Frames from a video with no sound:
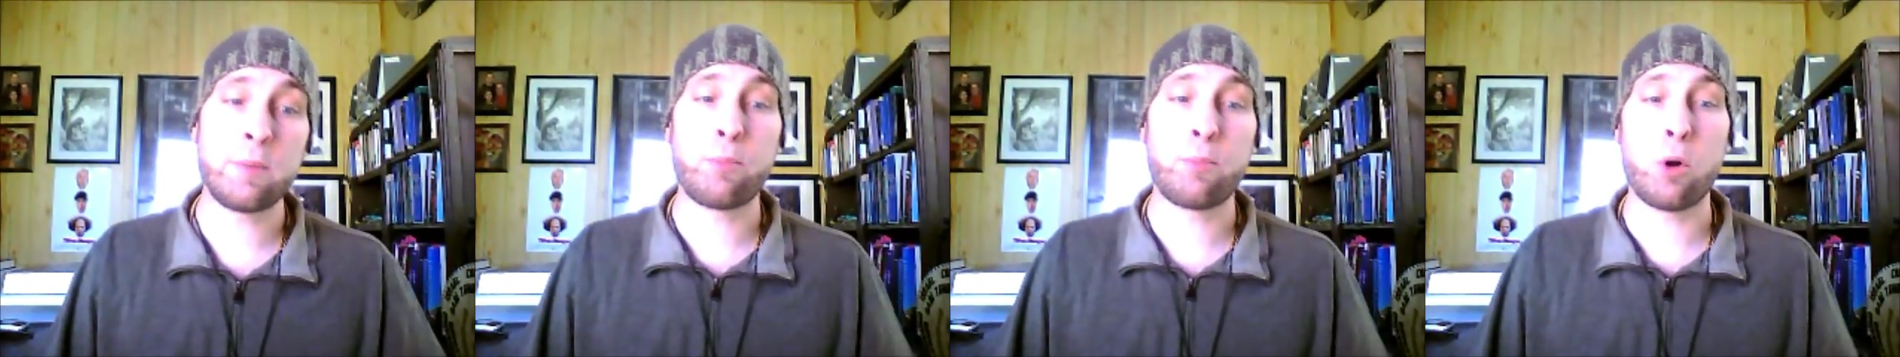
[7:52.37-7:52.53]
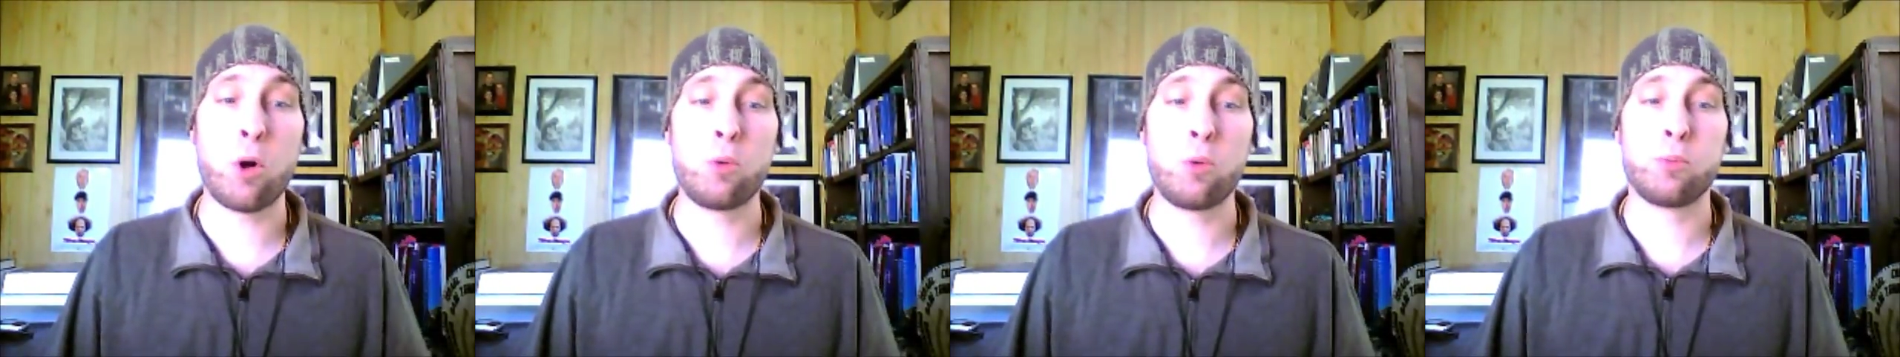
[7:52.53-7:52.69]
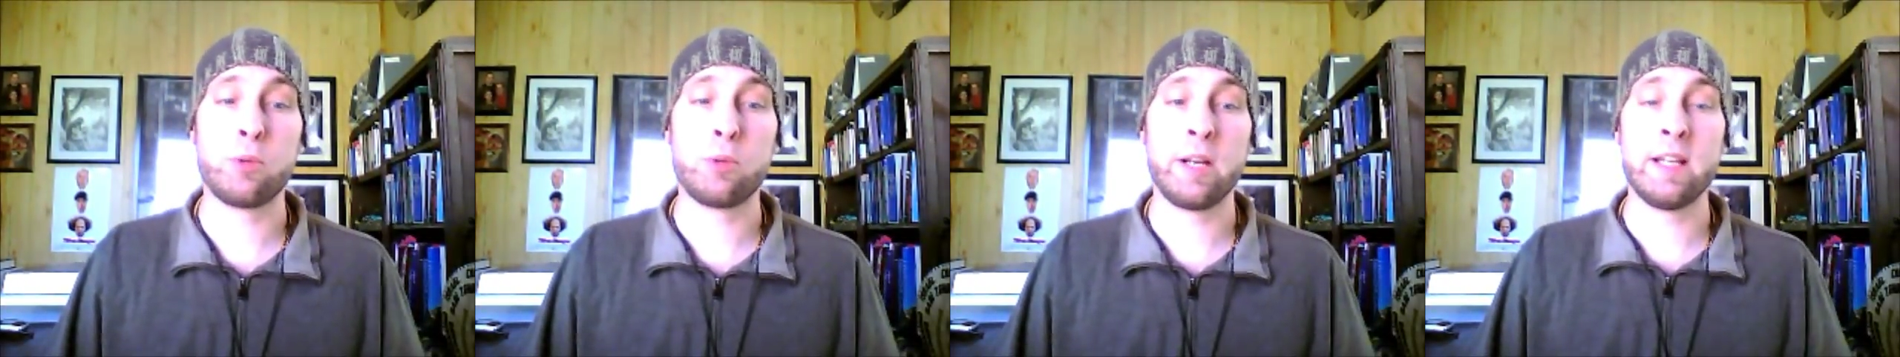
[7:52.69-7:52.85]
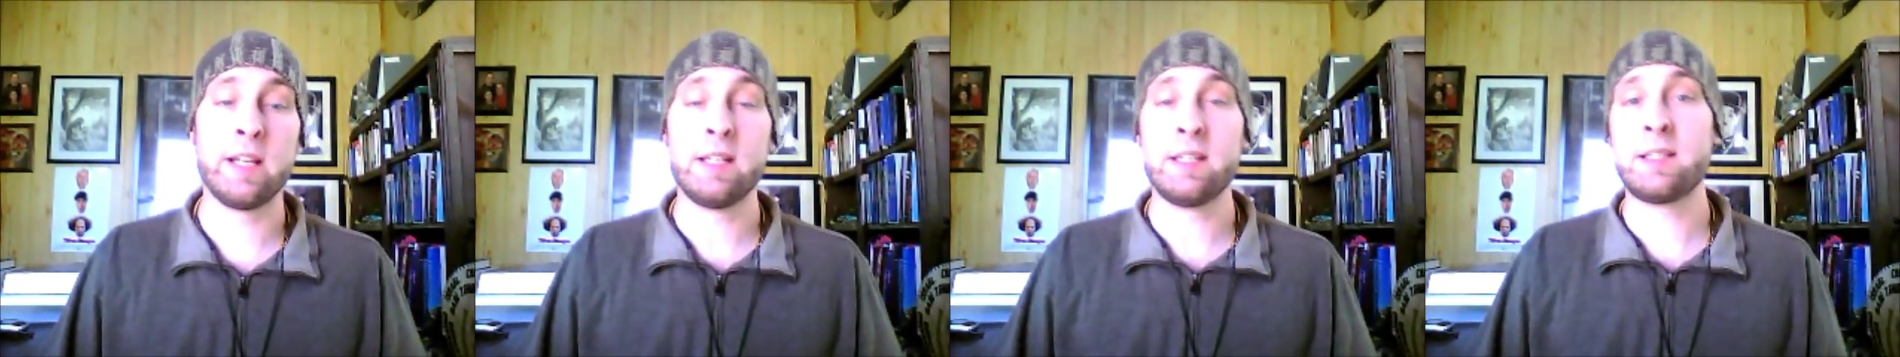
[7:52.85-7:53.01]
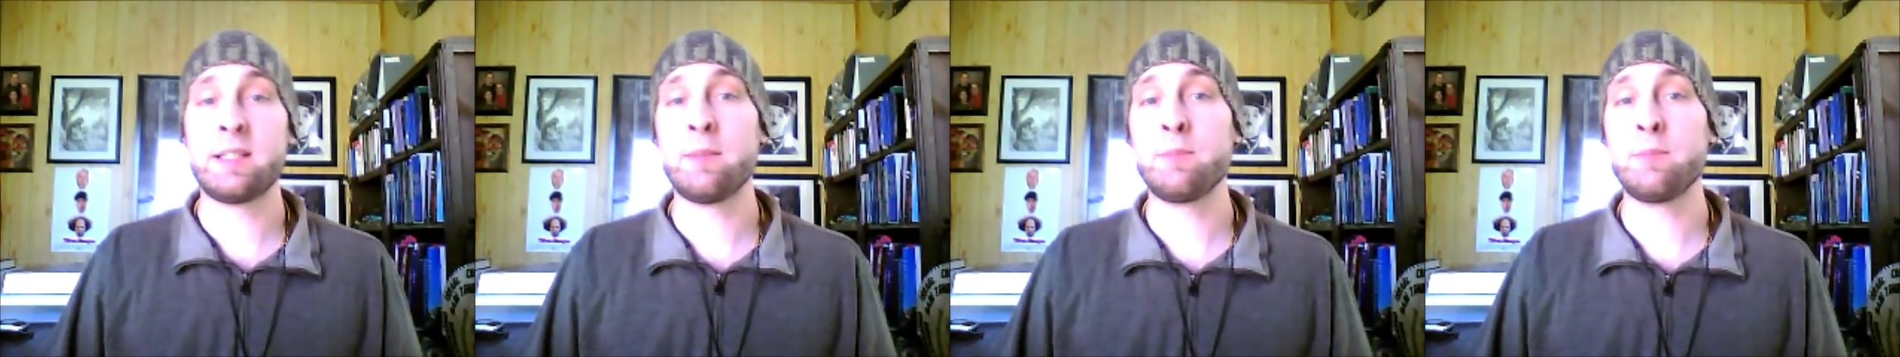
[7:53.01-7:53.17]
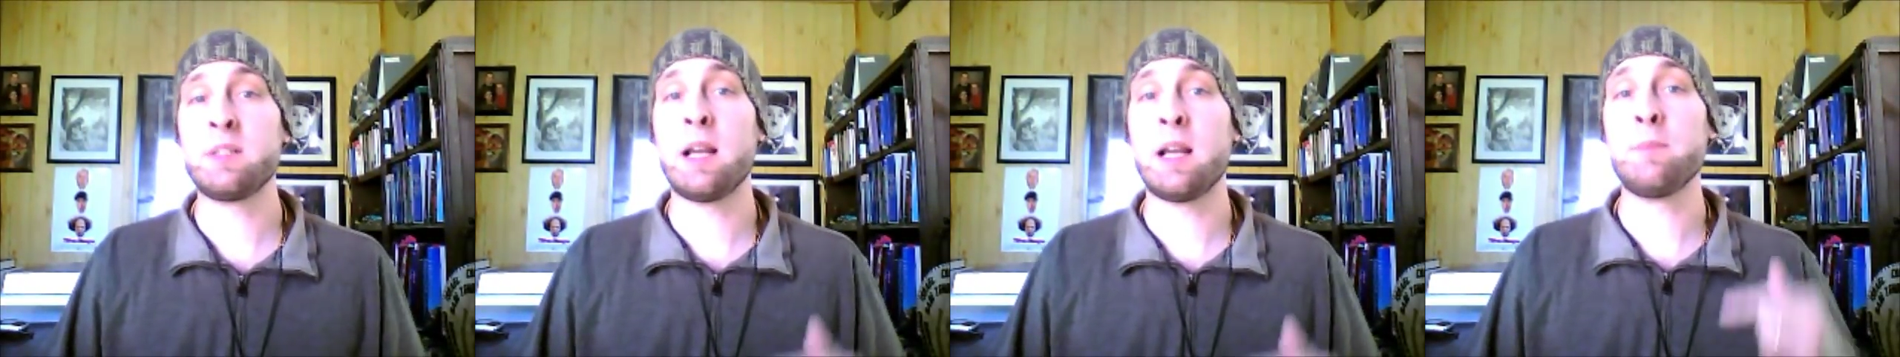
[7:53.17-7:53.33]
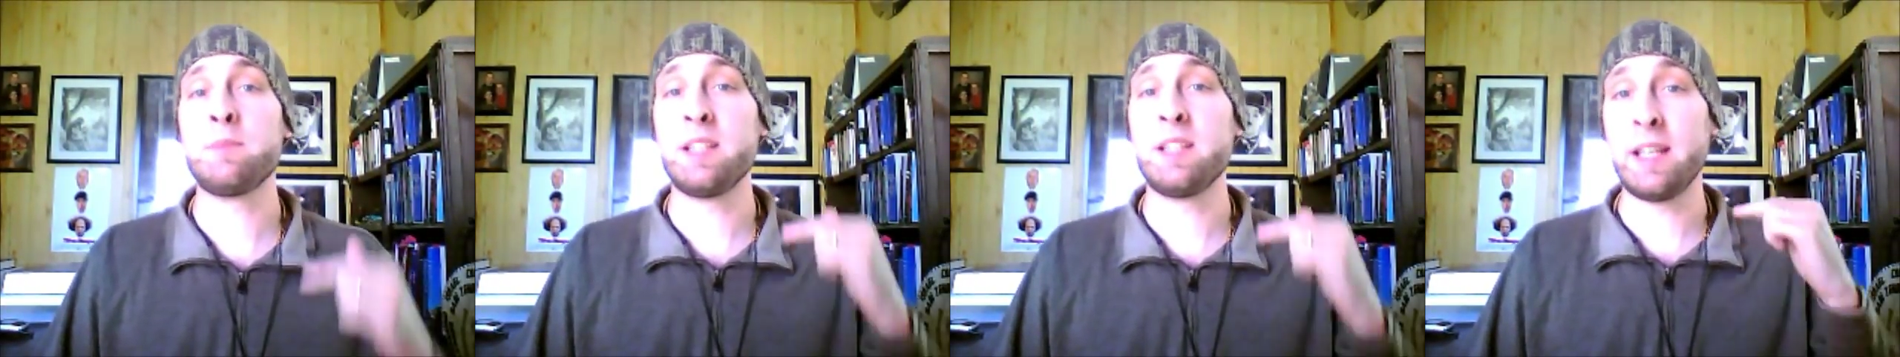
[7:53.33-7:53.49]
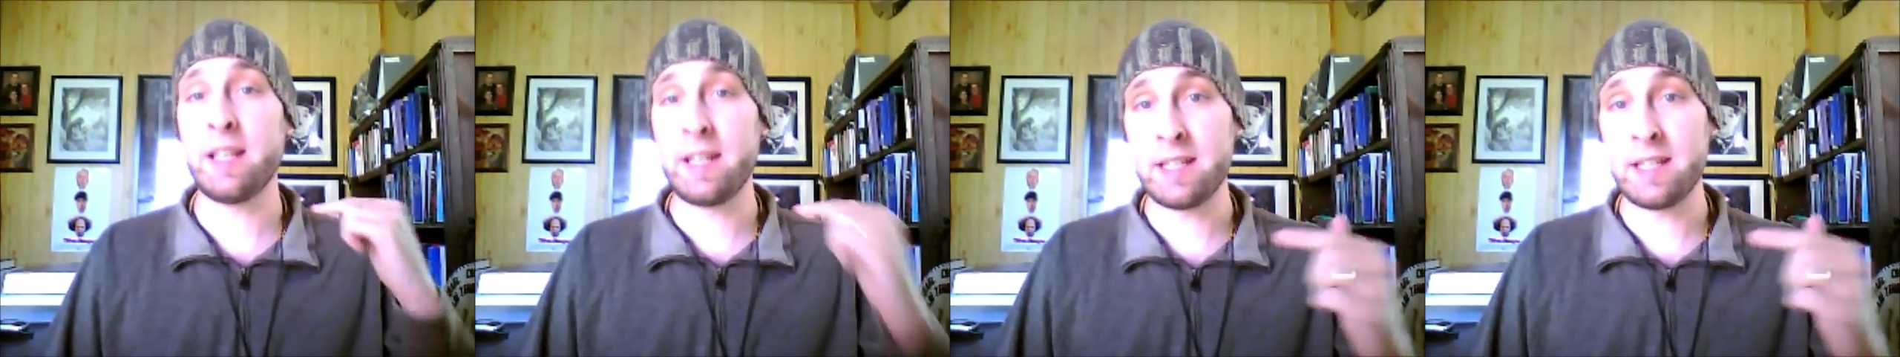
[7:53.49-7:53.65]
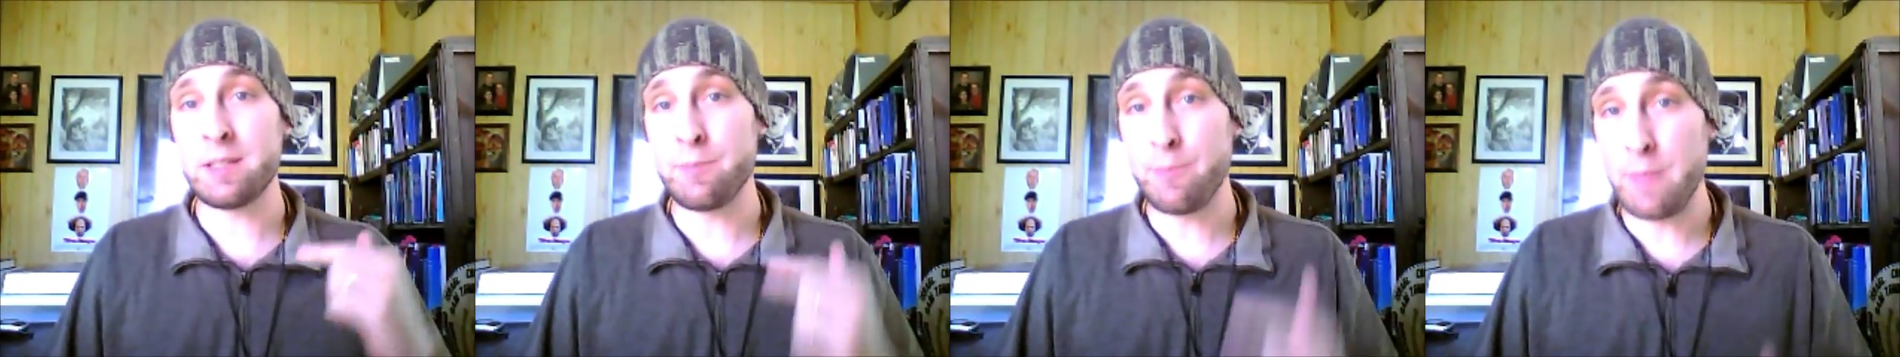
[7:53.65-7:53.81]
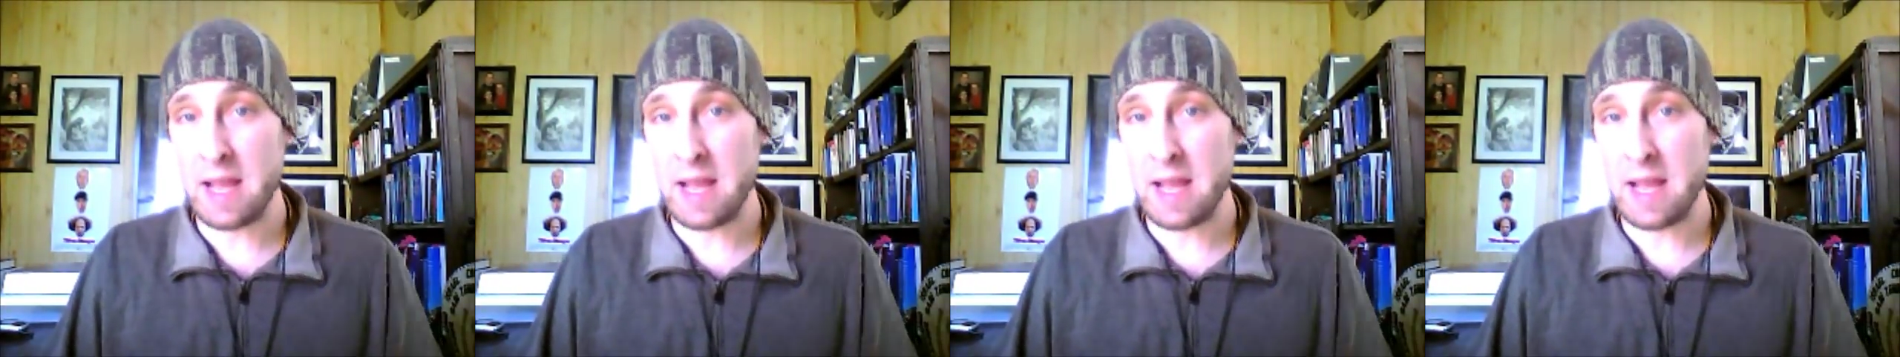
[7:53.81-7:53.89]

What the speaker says: appropriate and sometimes it is